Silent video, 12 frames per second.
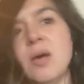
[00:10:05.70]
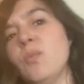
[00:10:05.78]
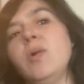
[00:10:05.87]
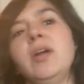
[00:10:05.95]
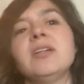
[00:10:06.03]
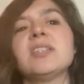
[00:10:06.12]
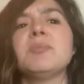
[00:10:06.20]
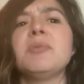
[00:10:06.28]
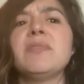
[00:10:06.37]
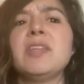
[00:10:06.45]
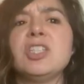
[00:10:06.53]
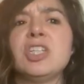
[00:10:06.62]
What are some
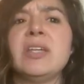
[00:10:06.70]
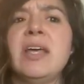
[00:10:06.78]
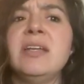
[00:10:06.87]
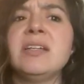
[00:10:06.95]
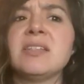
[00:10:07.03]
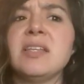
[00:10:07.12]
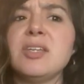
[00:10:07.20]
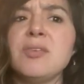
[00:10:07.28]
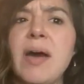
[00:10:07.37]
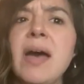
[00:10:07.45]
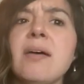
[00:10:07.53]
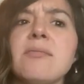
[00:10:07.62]
of the genetics that you
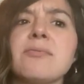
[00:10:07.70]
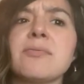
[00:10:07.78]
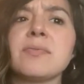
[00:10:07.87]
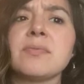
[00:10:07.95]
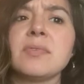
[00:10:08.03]
have?